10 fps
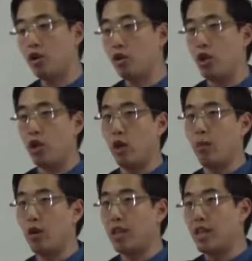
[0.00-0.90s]

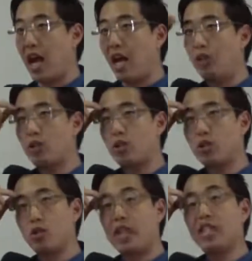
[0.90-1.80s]
YouTube with the titles,
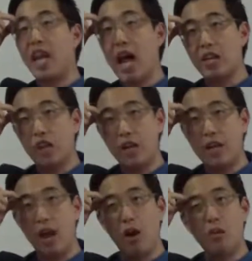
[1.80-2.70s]
so he's catching
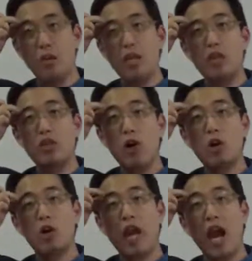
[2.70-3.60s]
it now. He's
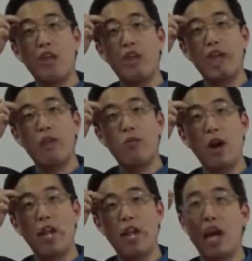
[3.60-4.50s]
also catching it
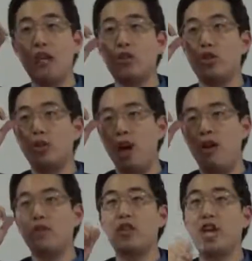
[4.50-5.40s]
where he has to do
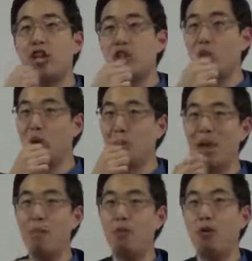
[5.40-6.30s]
conversations with
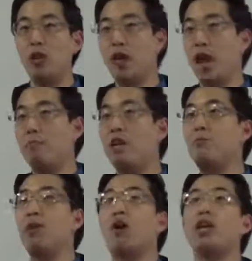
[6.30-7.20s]
people, and
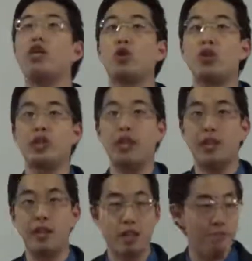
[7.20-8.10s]
people are
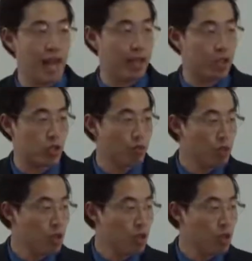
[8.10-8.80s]
interested in debates.